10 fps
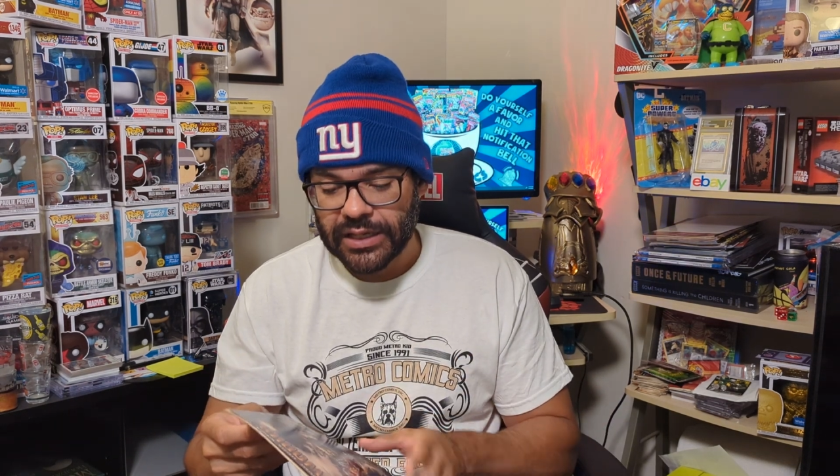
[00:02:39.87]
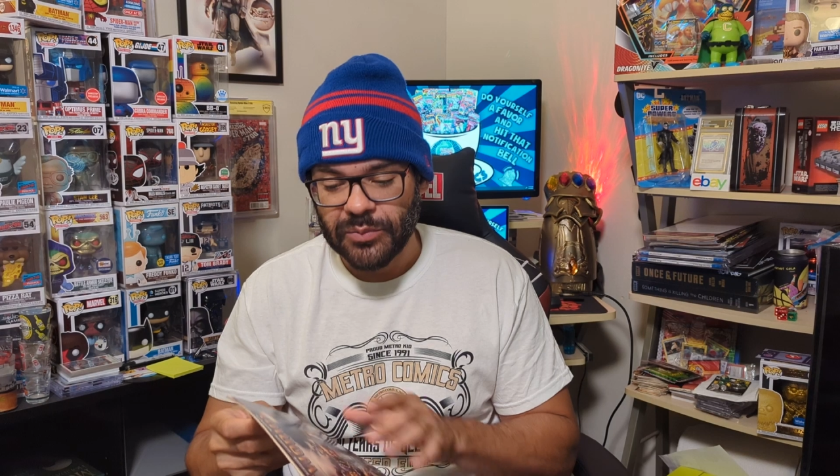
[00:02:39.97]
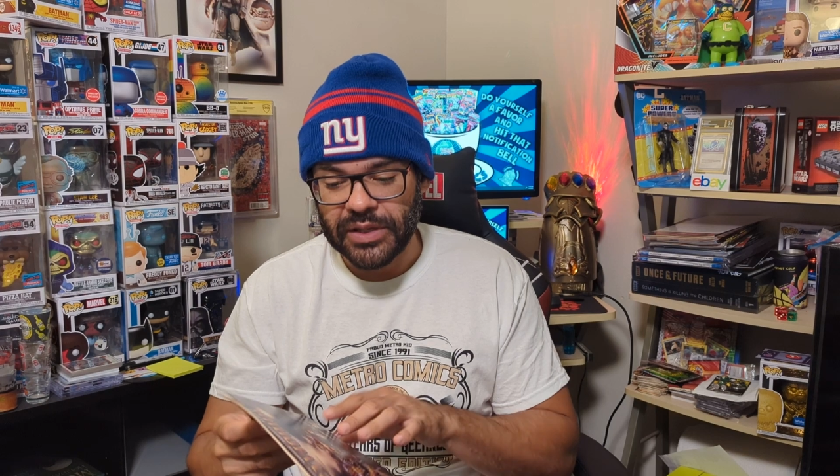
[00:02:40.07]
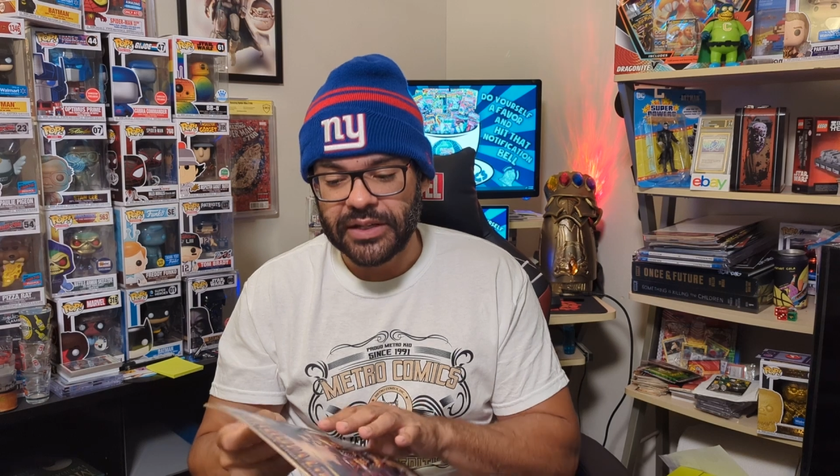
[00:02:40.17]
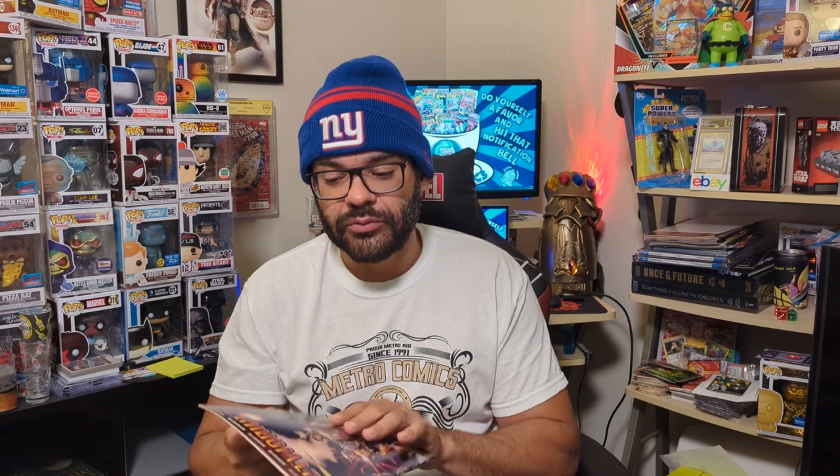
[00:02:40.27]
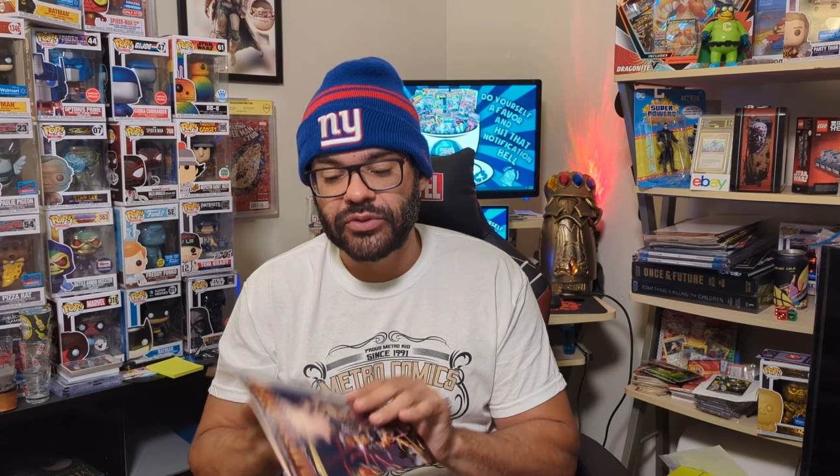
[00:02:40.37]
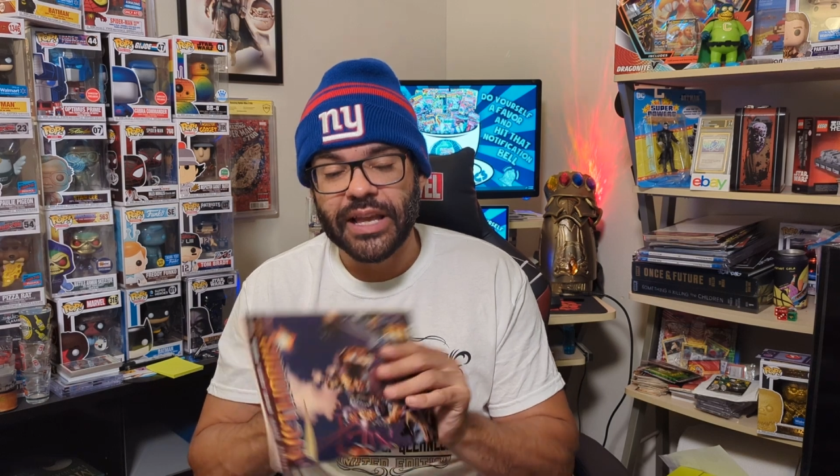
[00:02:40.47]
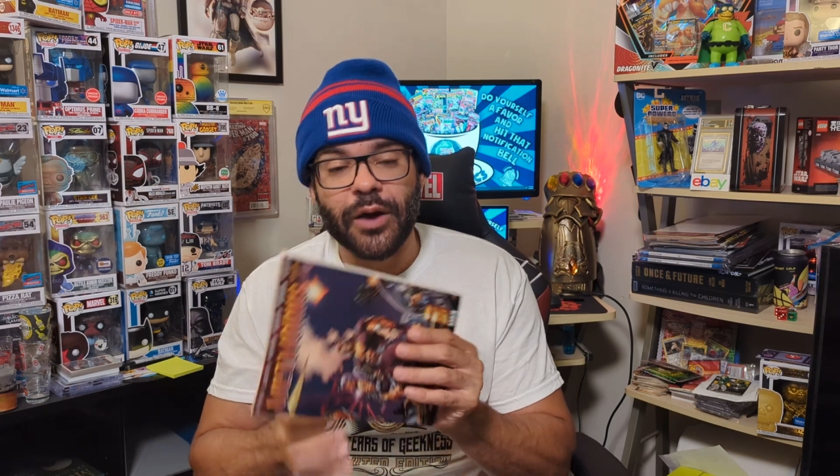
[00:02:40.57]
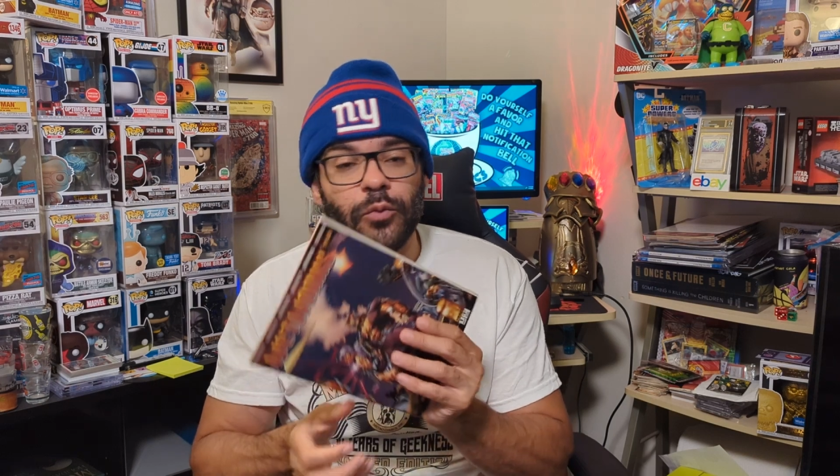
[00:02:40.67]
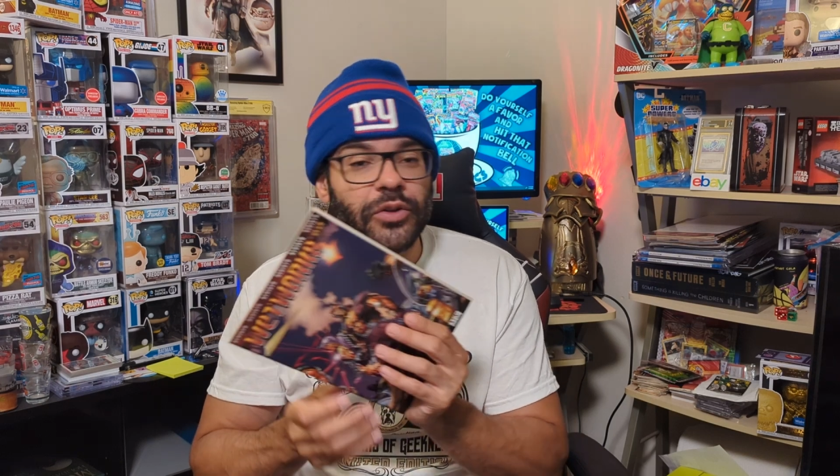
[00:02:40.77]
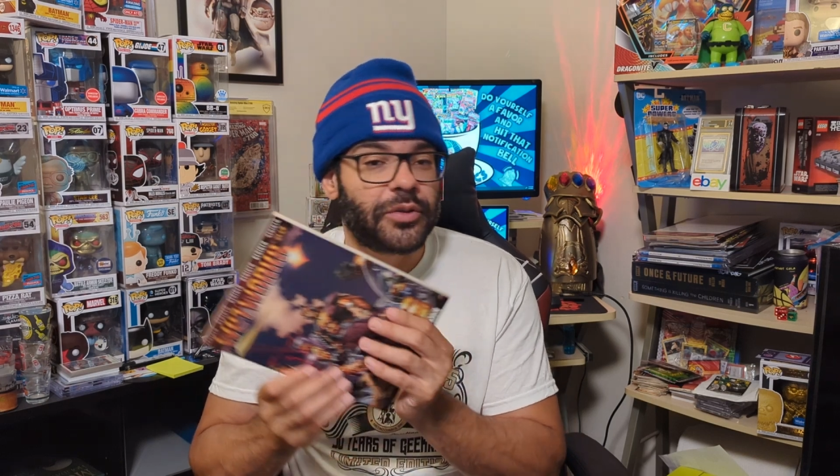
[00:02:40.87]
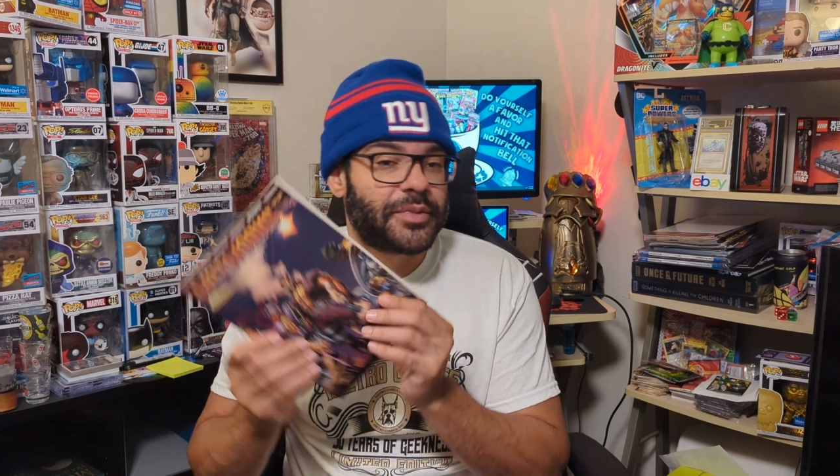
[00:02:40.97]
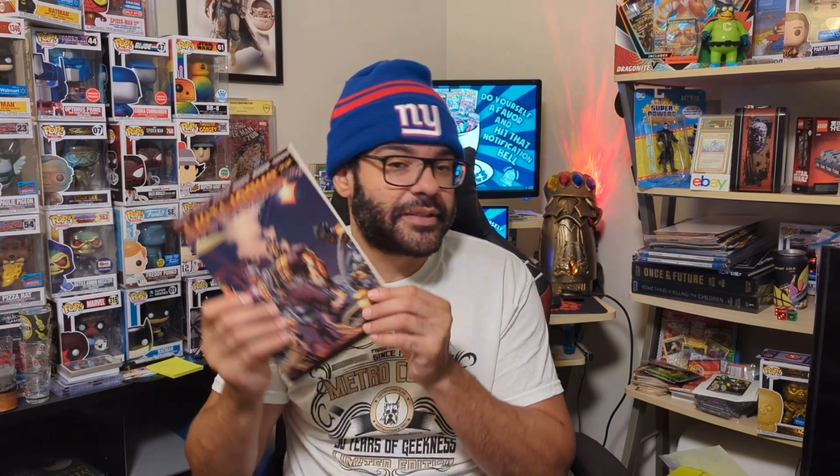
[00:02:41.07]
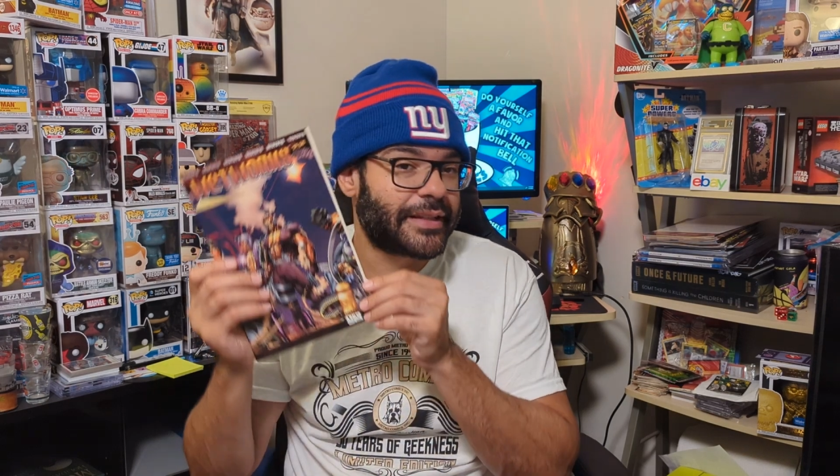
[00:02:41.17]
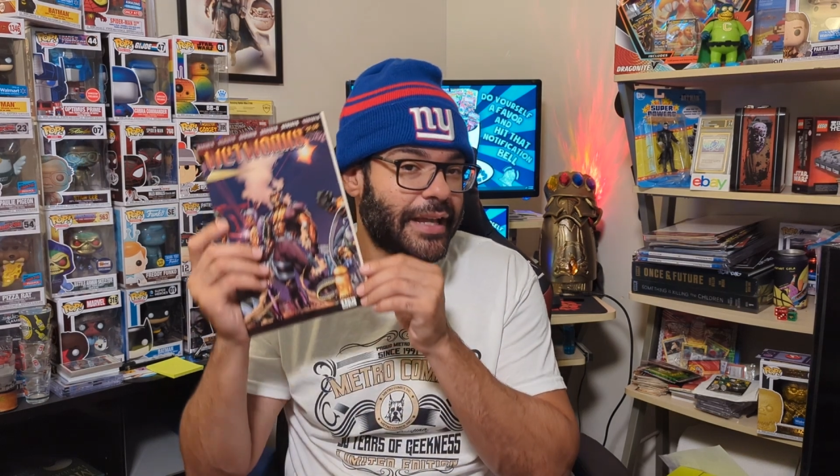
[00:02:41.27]
I mean, Scott
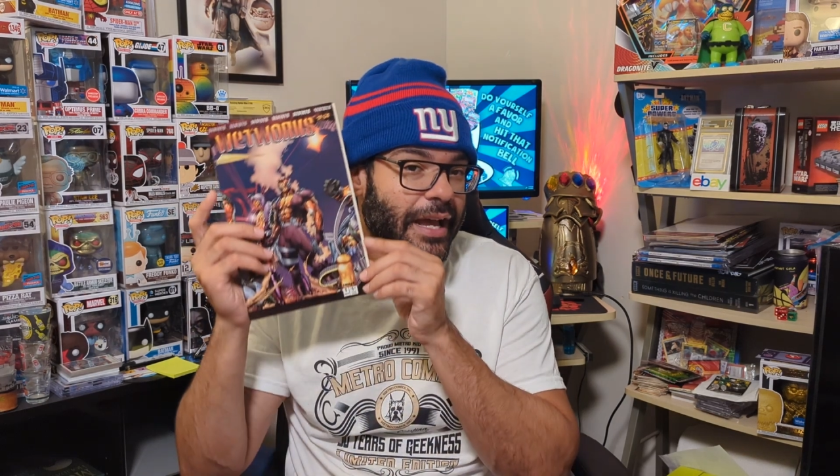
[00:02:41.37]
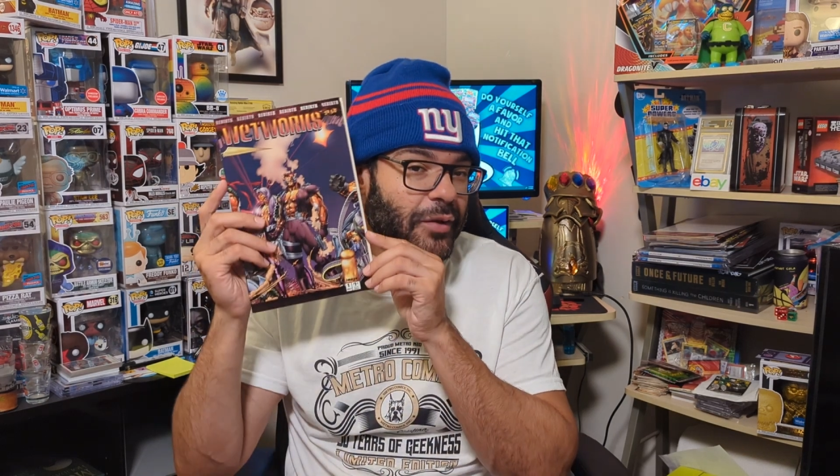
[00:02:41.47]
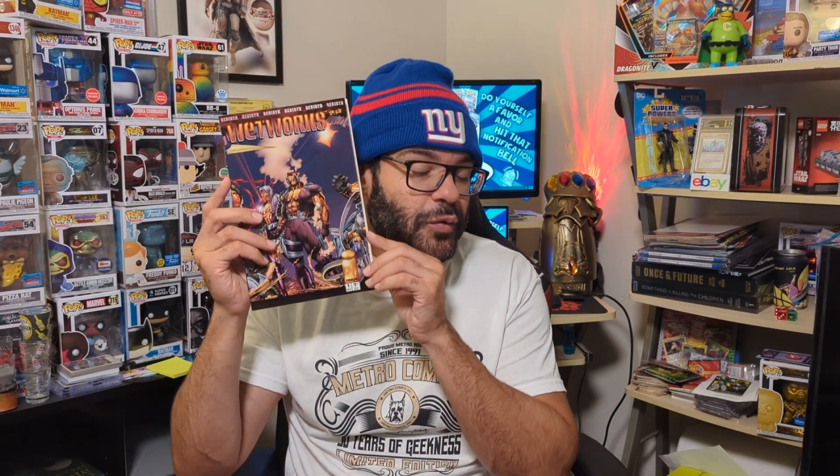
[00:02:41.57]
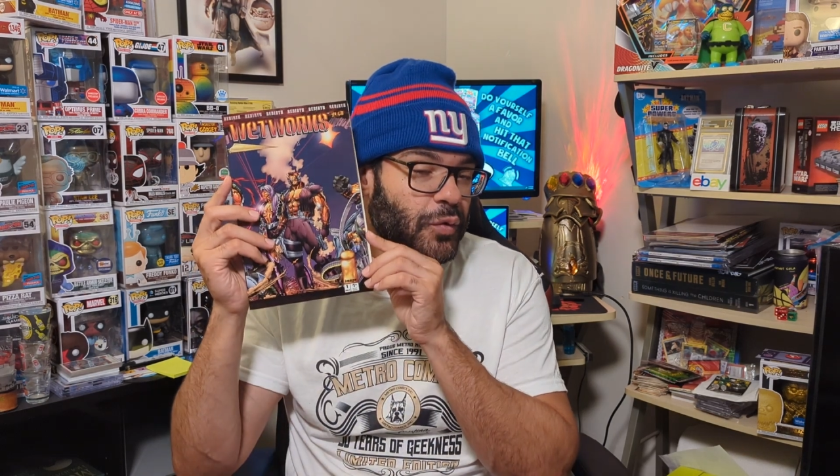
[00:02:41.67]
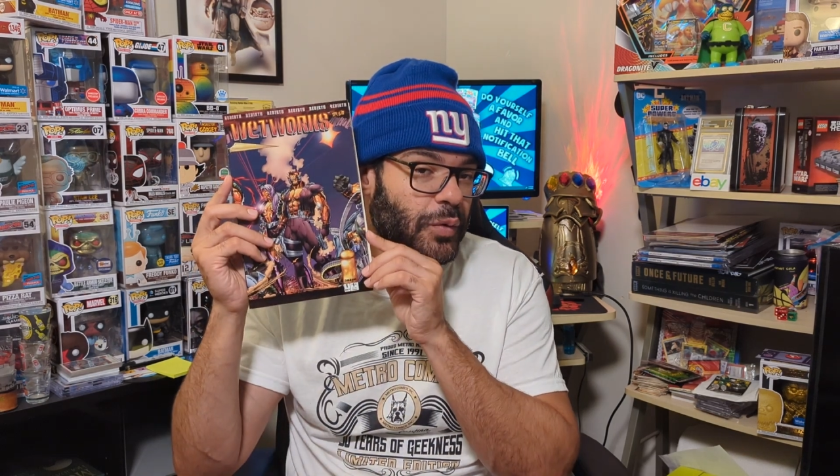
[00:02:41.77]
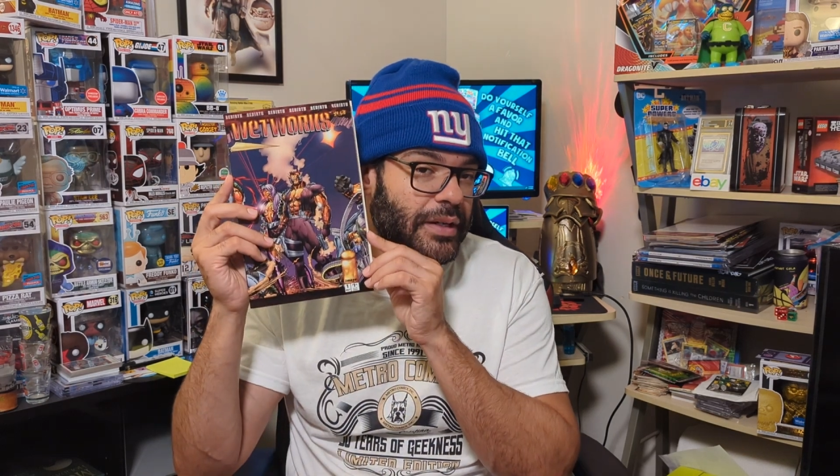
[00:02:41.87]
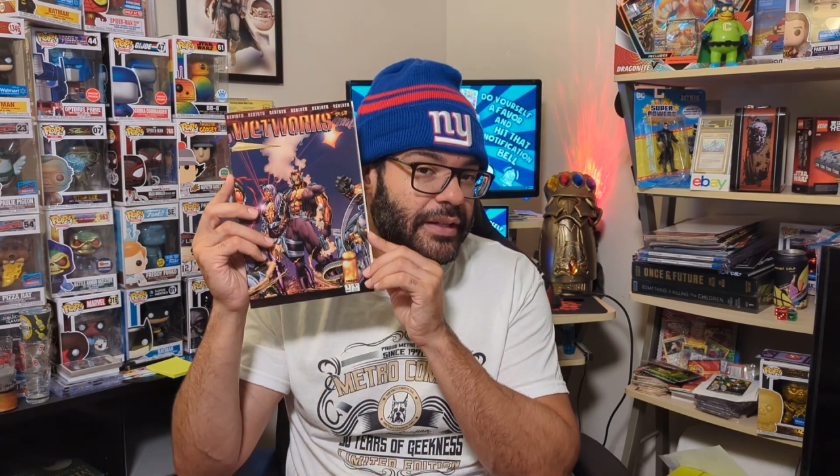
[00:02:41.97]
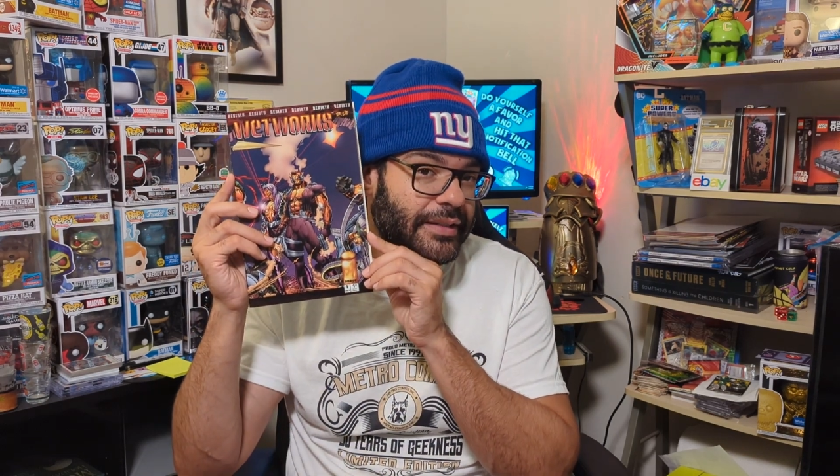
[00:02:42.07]
Williams is the guy who